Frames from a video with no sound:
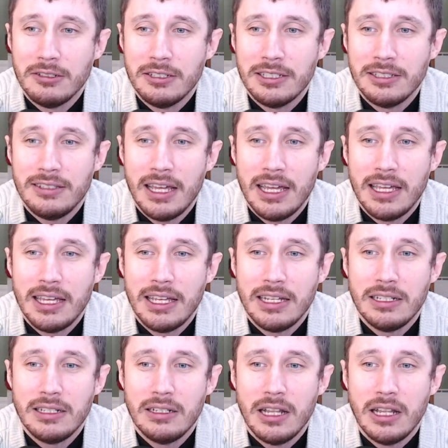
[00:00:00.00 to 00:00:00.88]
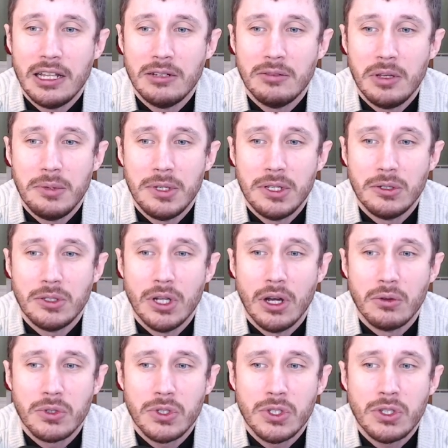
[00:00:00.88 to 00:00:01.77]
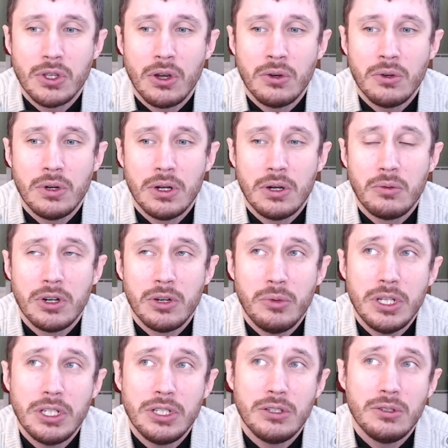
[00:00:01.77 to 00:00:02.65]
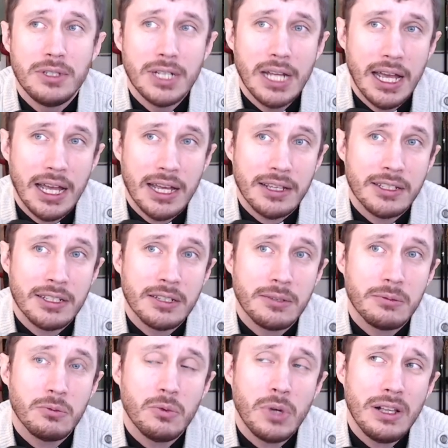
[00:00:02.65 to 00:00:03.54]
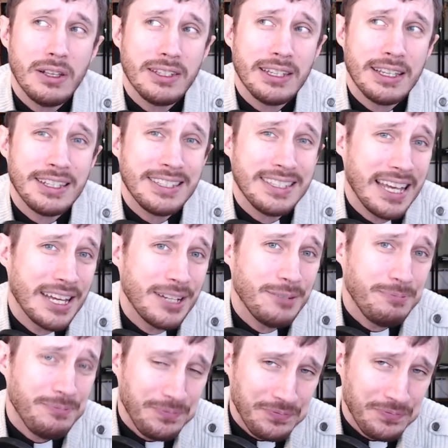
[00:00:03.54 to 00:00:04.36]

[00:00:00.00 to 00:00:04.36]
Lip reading: then maybe you don't. So what do we do next? Well, as I said,